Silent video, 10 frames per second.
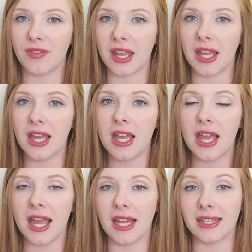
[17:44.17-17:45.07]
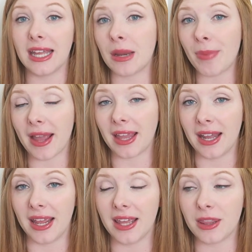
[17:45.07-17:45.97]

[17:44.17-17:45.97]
of it and getting back in it.